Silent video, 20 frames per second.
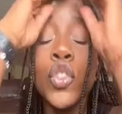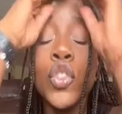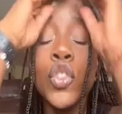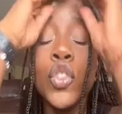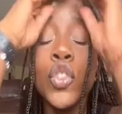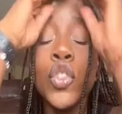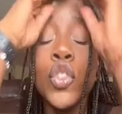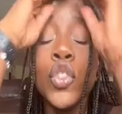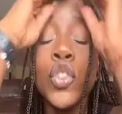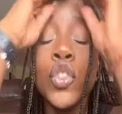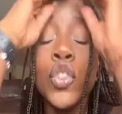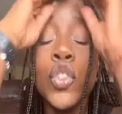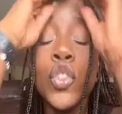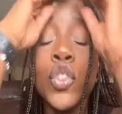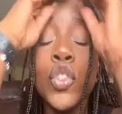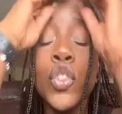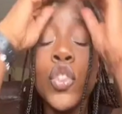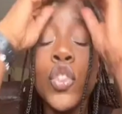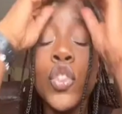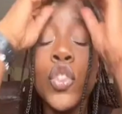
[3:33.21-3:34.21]

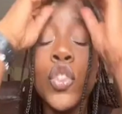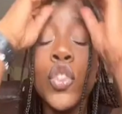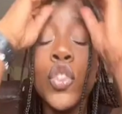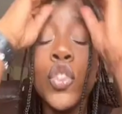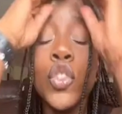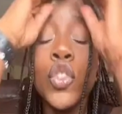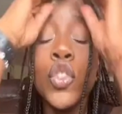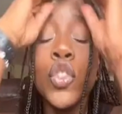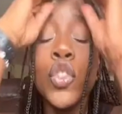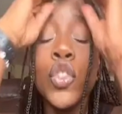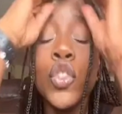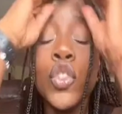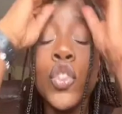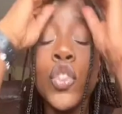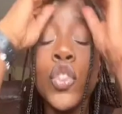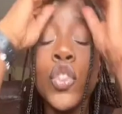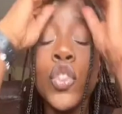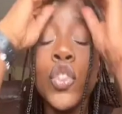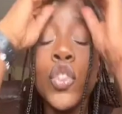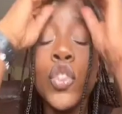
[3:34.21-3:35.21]

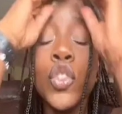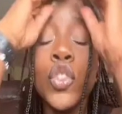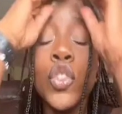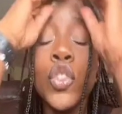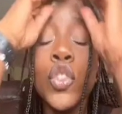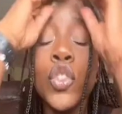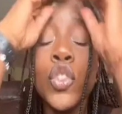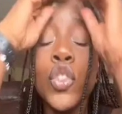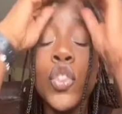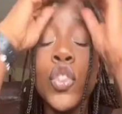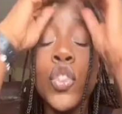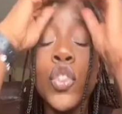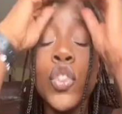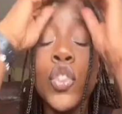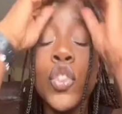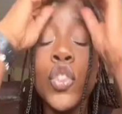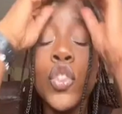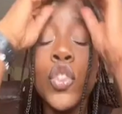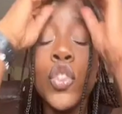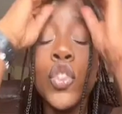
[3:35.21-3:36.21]

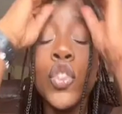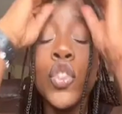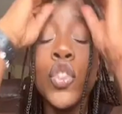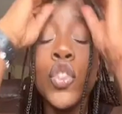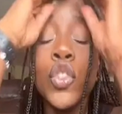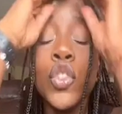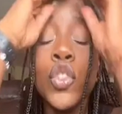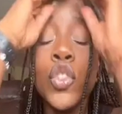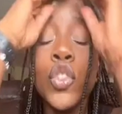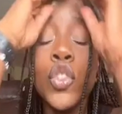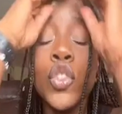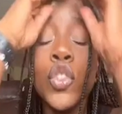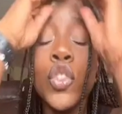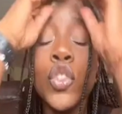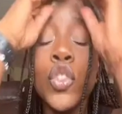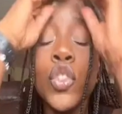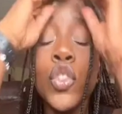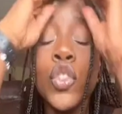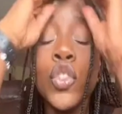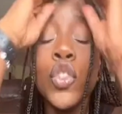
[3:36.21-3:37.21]

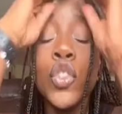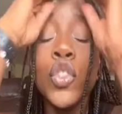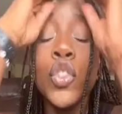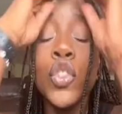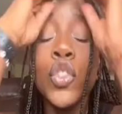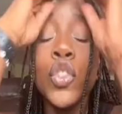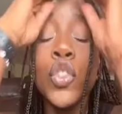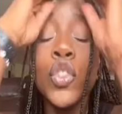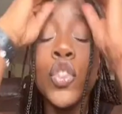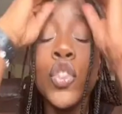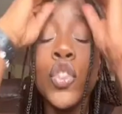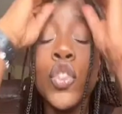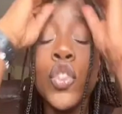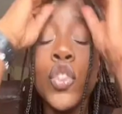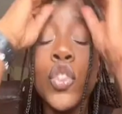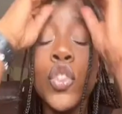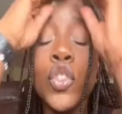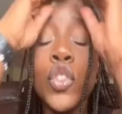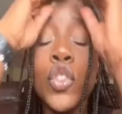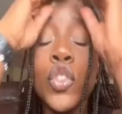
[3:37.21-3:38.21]

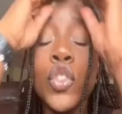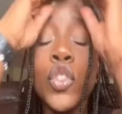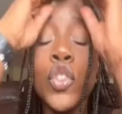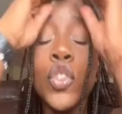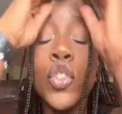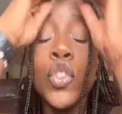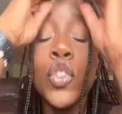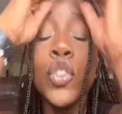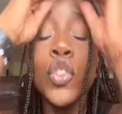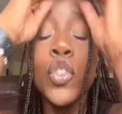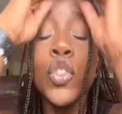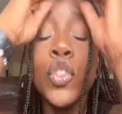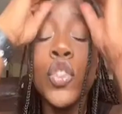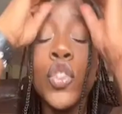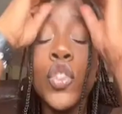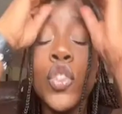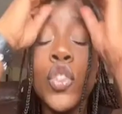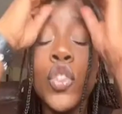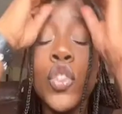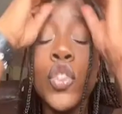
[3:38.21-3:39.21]

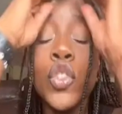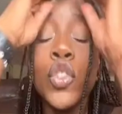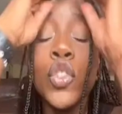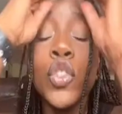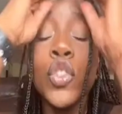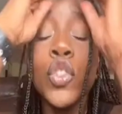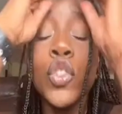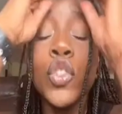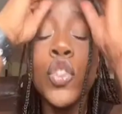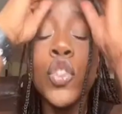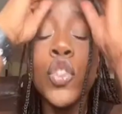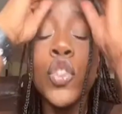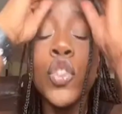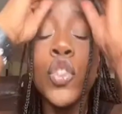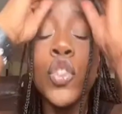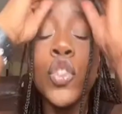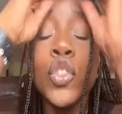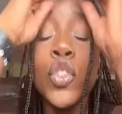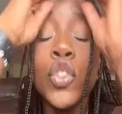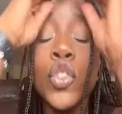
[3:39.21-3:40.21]

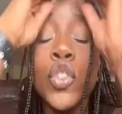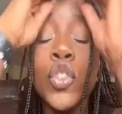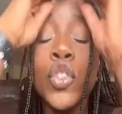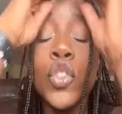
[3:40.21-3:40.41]
[no speech]